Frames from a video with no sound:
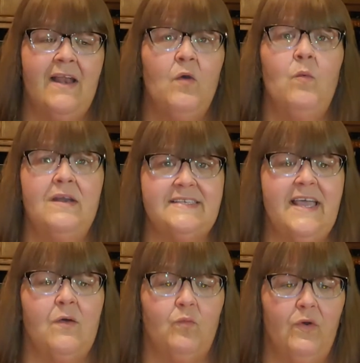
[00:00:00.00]
I don't want to
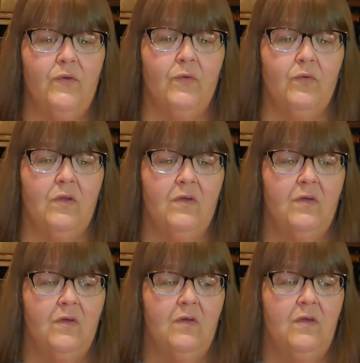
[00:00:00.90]
sound rude,
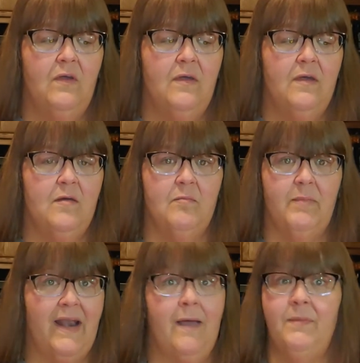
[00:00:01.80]

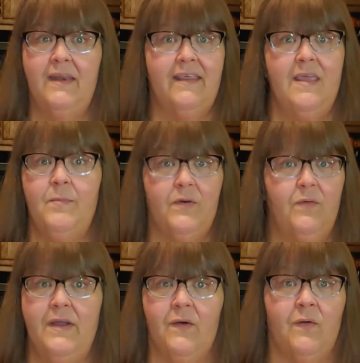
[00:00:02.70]
but I'm going to keep it
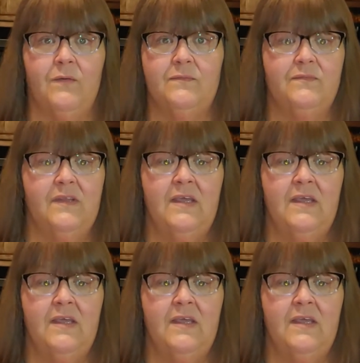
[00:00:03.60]
real.